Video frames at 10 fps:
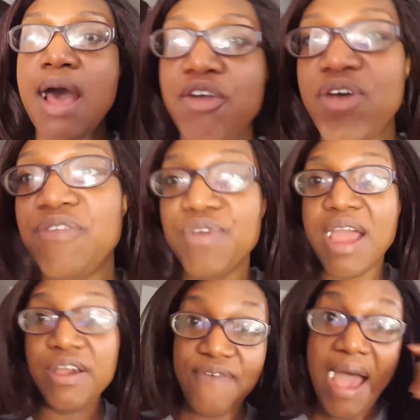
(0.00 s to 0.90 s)
I'm trying to figure
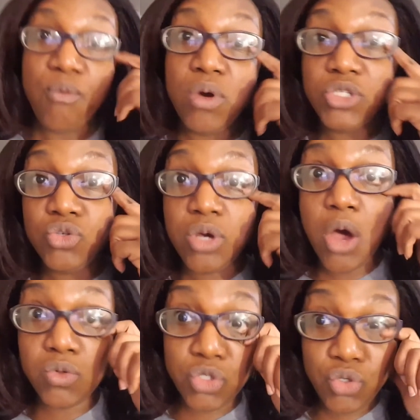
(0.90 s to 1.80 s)
out if I want to
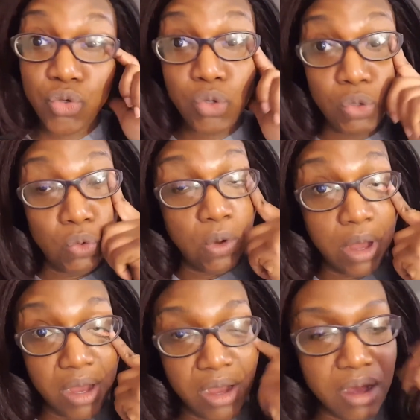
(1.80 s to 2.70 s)
go to